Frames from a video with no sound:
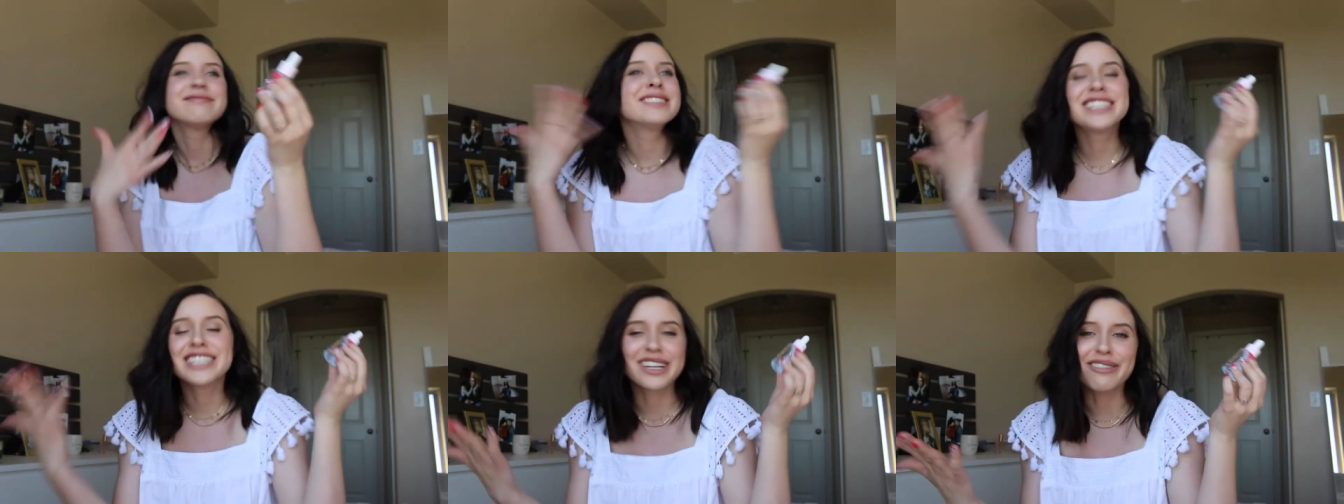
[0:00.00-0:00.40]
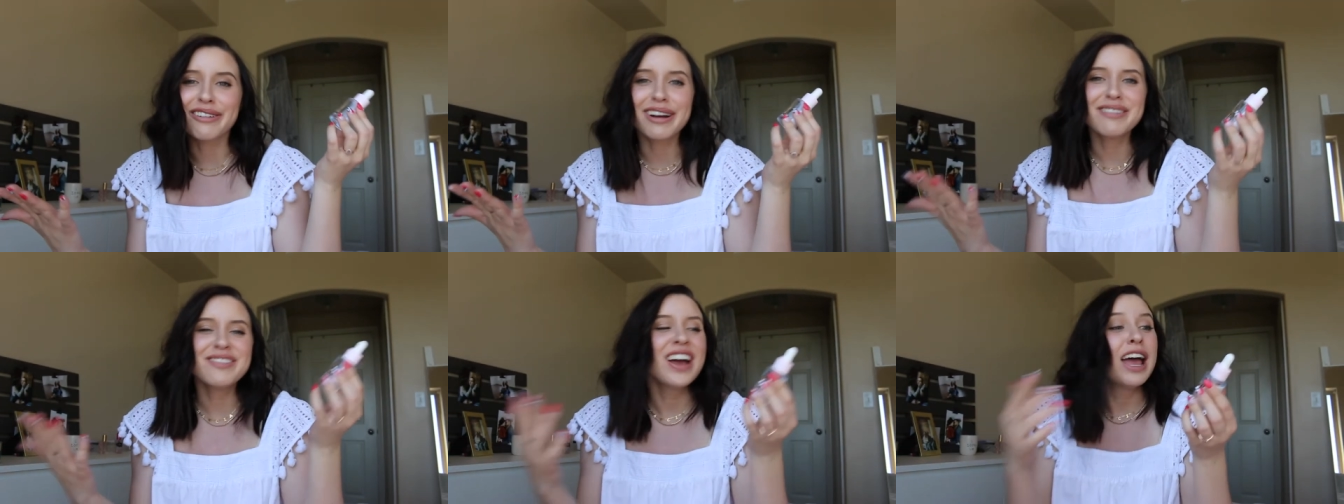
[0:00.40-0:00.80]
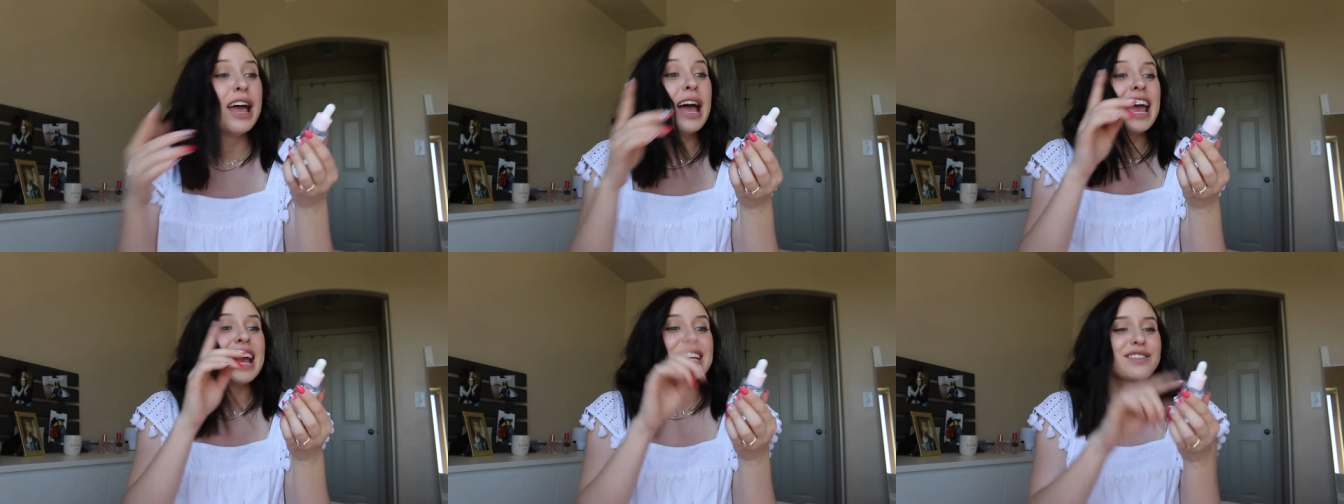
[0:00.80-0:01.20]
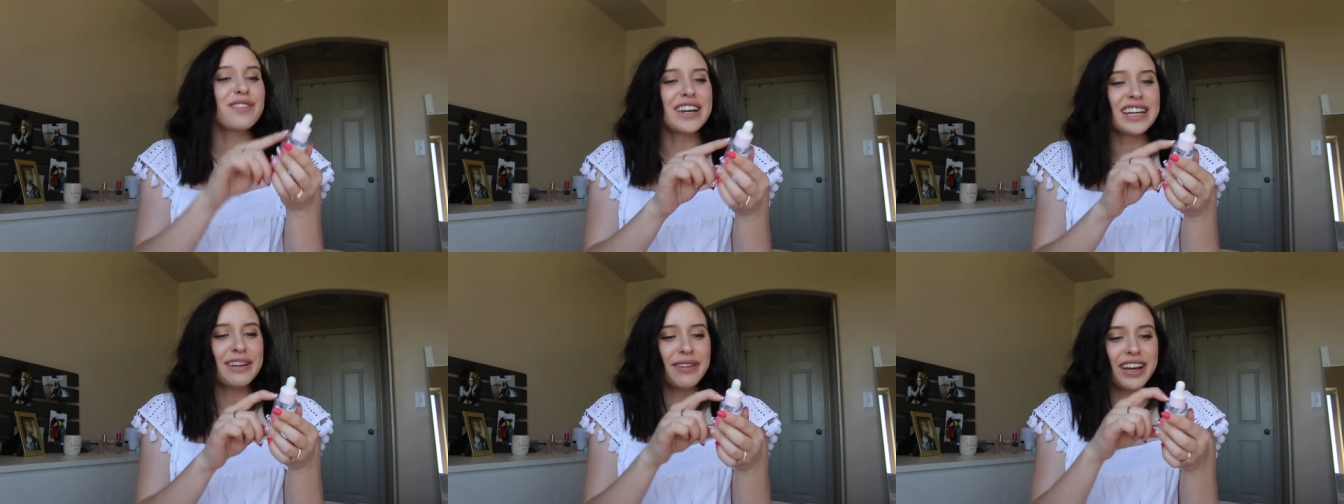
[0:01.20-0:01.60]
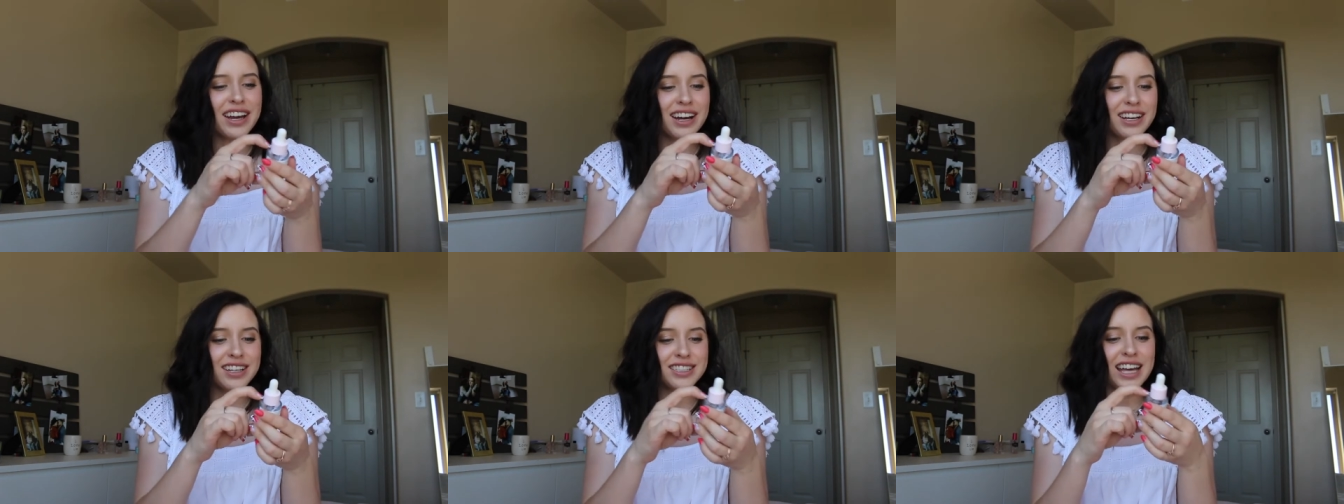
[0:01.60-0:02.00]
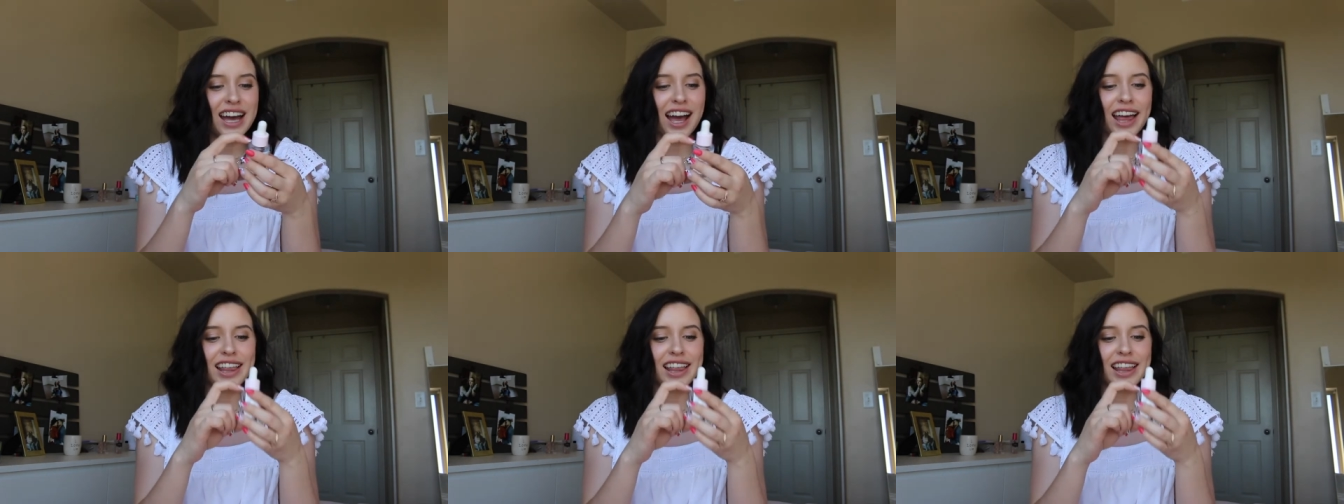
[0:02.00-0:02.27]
serum. It's funny because, yeah,